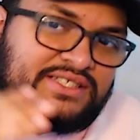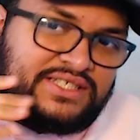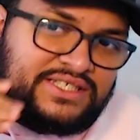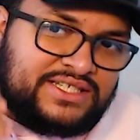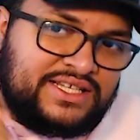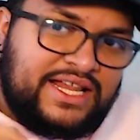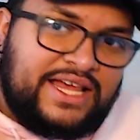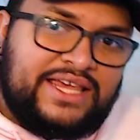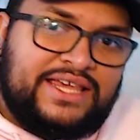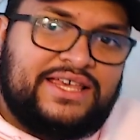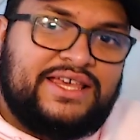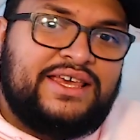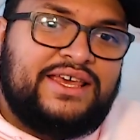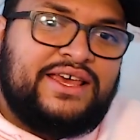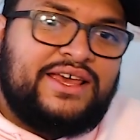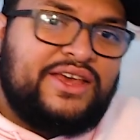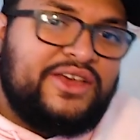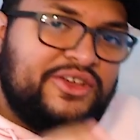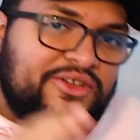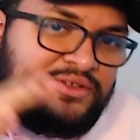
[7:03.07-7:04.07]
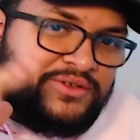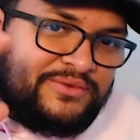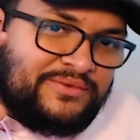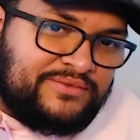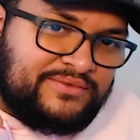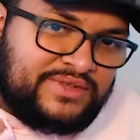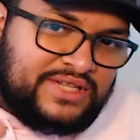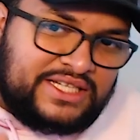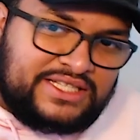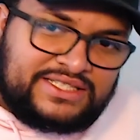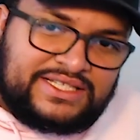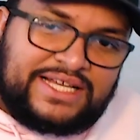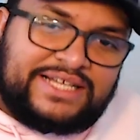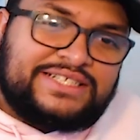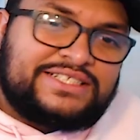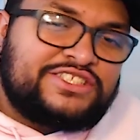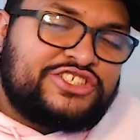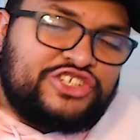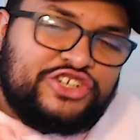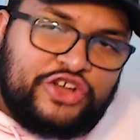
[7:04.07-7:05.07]
This is
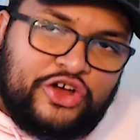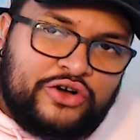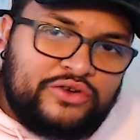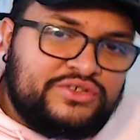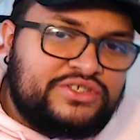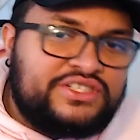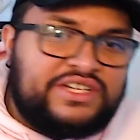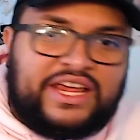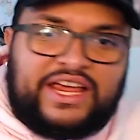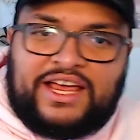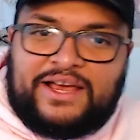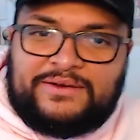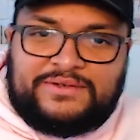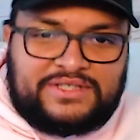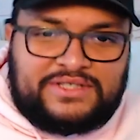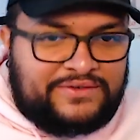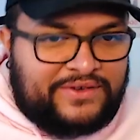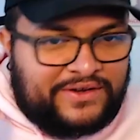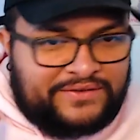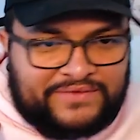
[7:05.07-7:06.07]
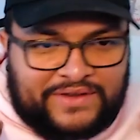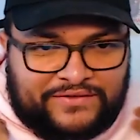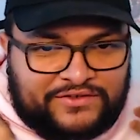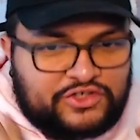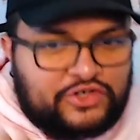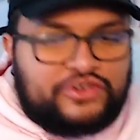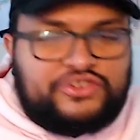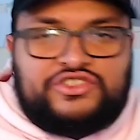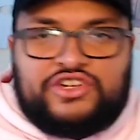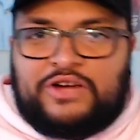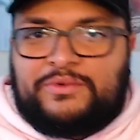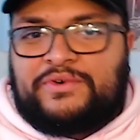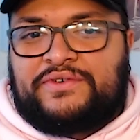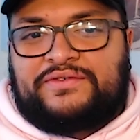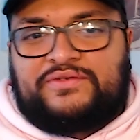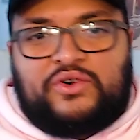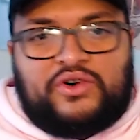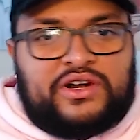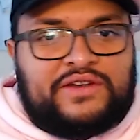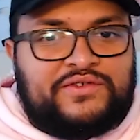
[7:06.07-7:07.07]
like slow jams that I've told y'all
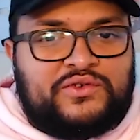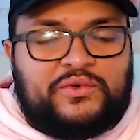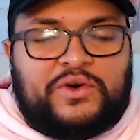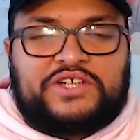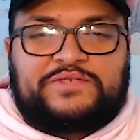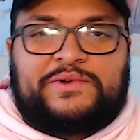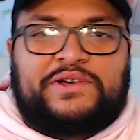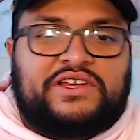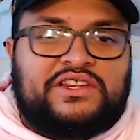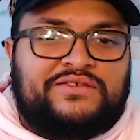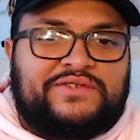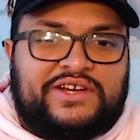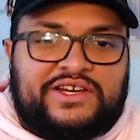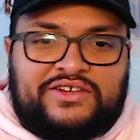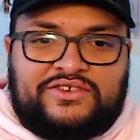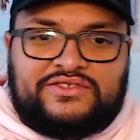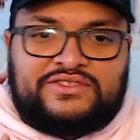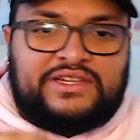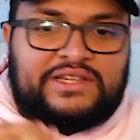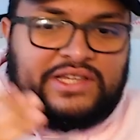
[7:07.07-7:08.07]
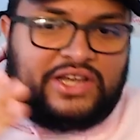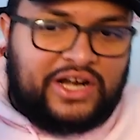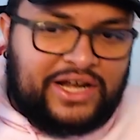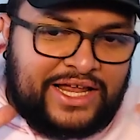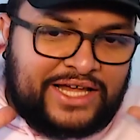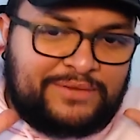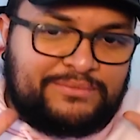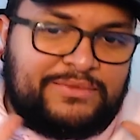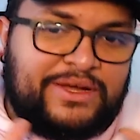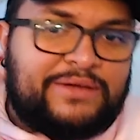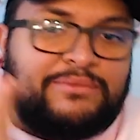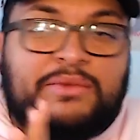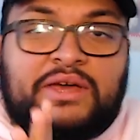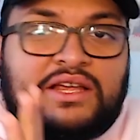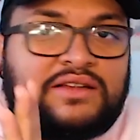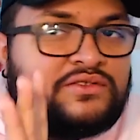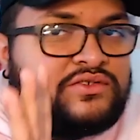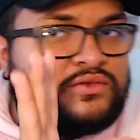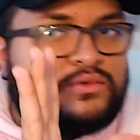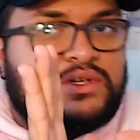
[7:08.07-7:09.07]
before, and if you watch my other videos, they're like my
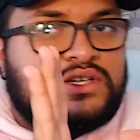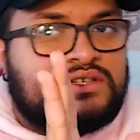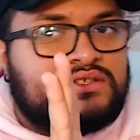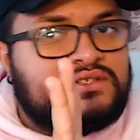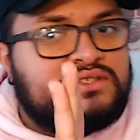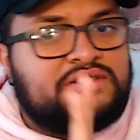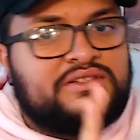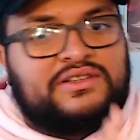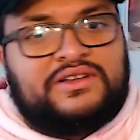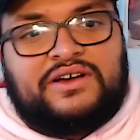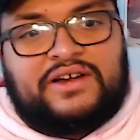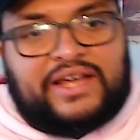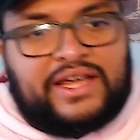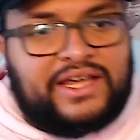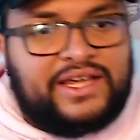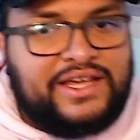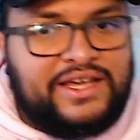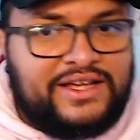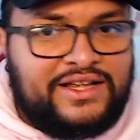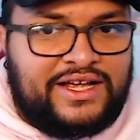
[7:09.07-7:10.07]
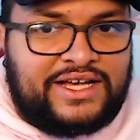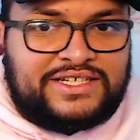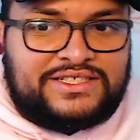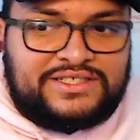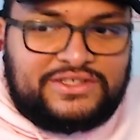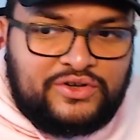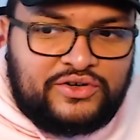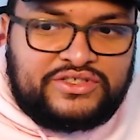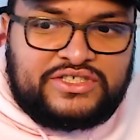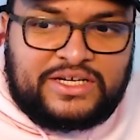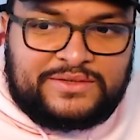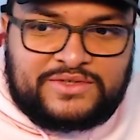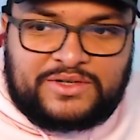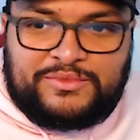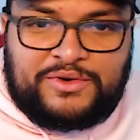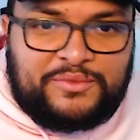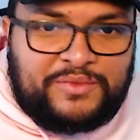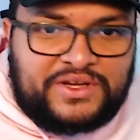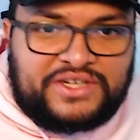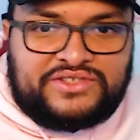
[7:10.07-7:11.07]
main squeeze, okay? Like slow jams are
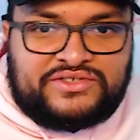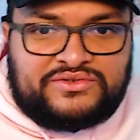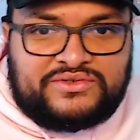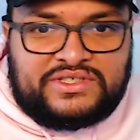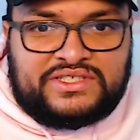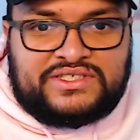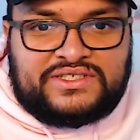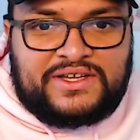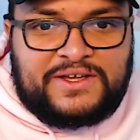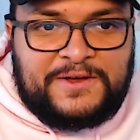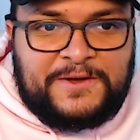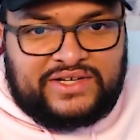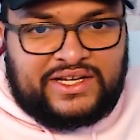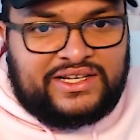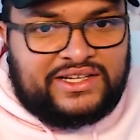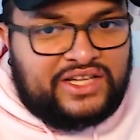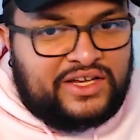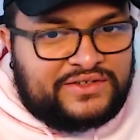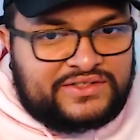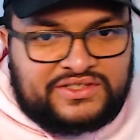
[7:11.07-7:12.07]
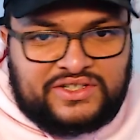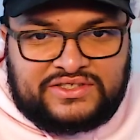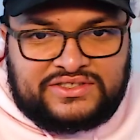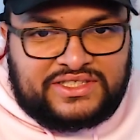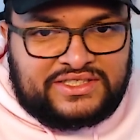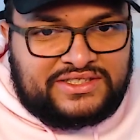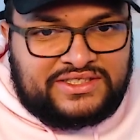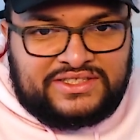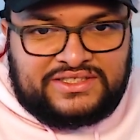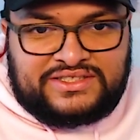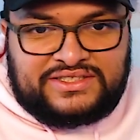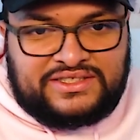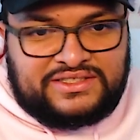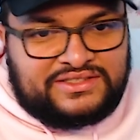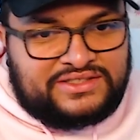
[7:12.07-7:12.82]
my main squeeze. So I love songs like this.